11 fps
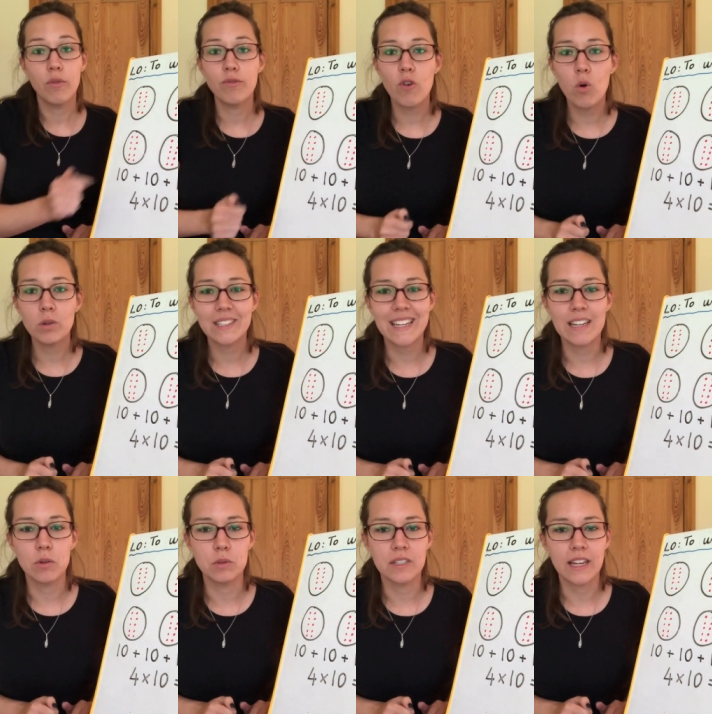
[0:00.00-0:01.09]
40
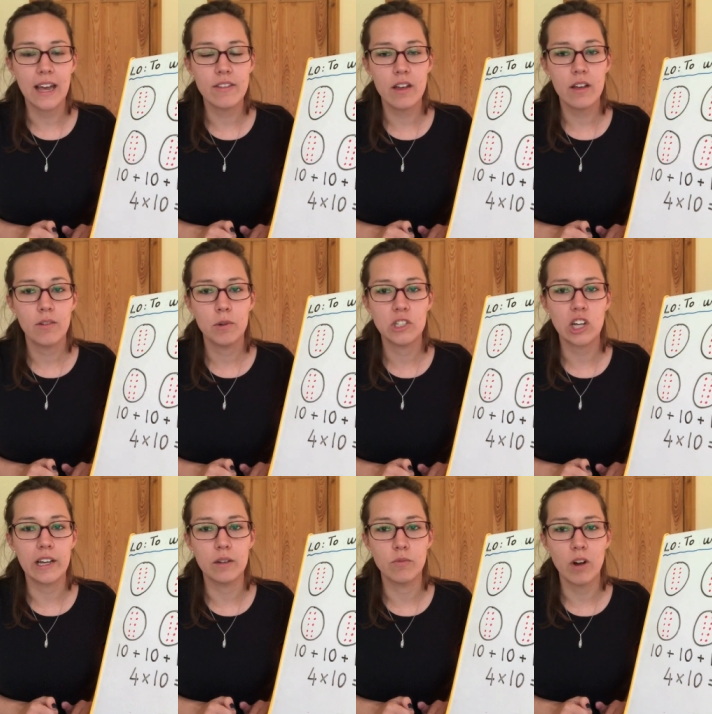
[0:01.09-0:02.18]
altogether, which I
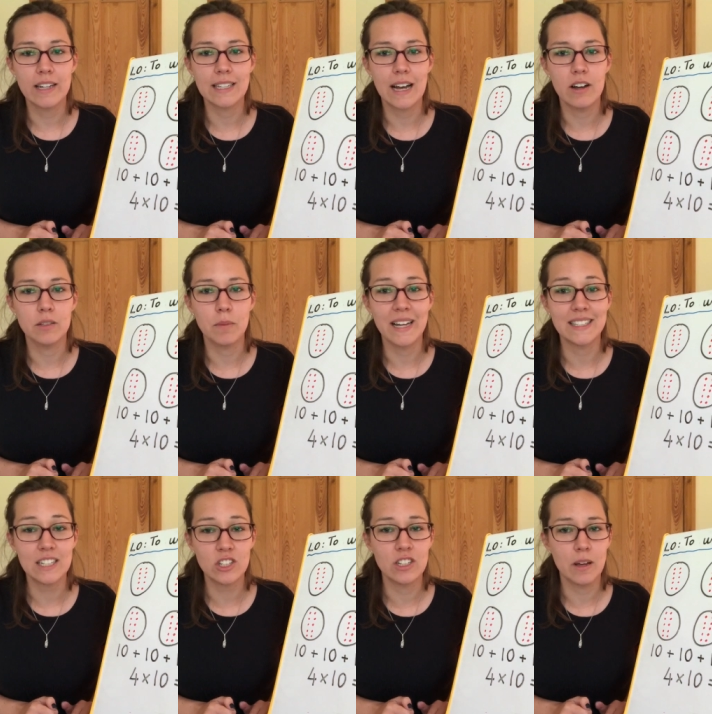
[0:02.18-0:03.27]
can write out as my
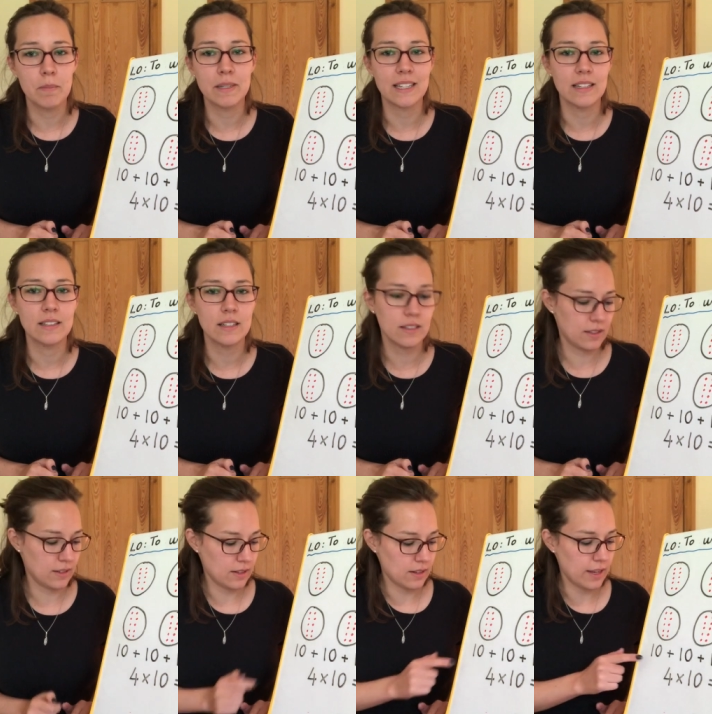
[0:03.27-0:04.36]
addition number sentence,
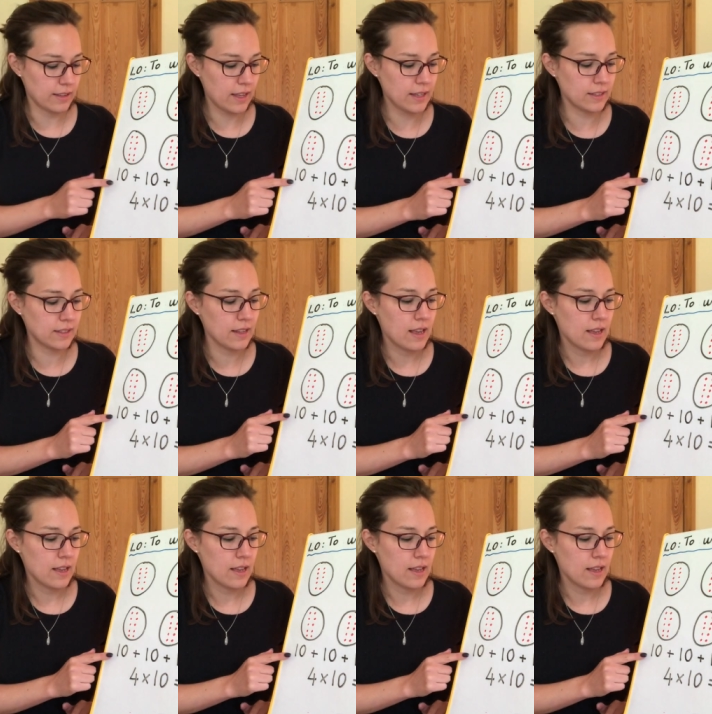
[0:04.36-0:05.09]
like this,